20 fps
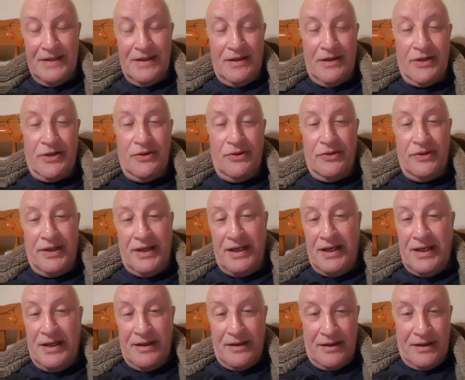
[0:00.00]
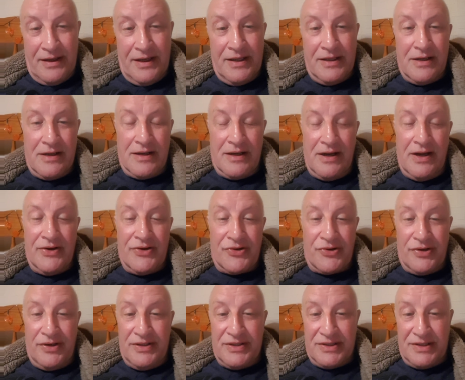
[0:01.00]
I got the King and
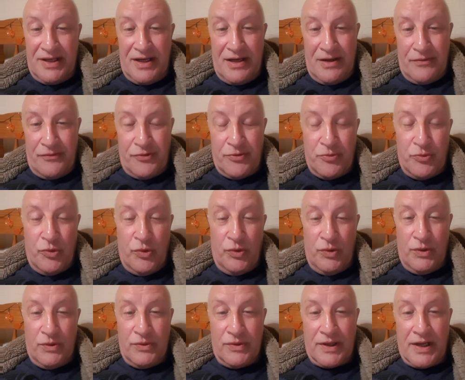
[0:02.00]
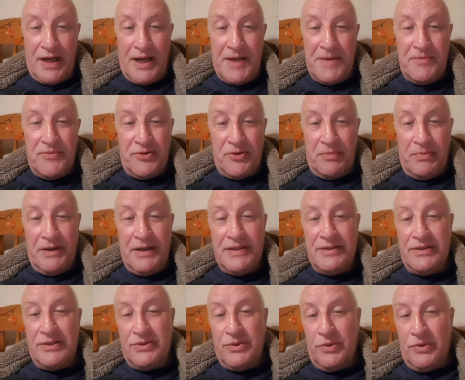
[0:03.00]
Country set from Warlord Games. I
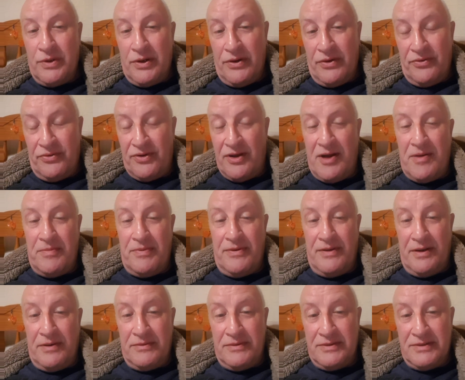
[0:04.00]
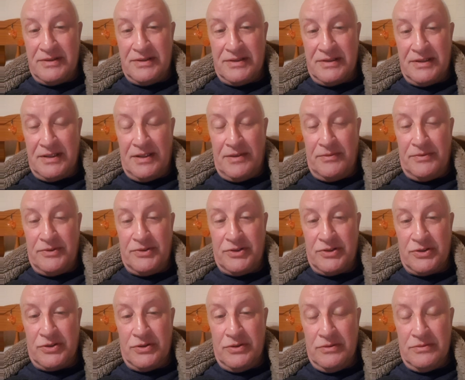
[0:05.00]
painted all those up, and that
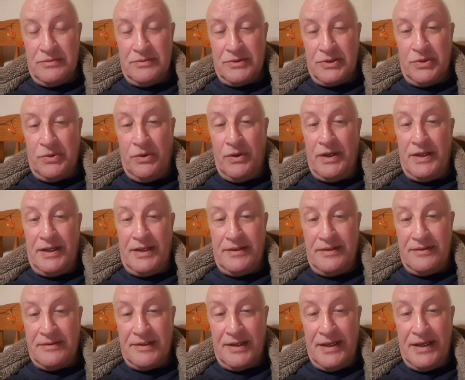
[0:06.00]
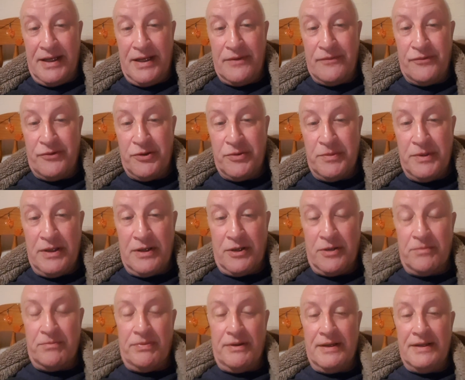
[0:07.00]
was quite an undertaking for me. I
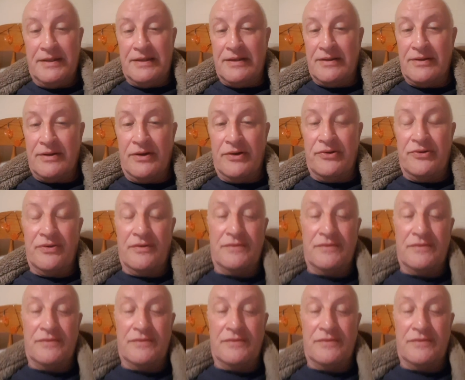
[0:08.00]
completed those.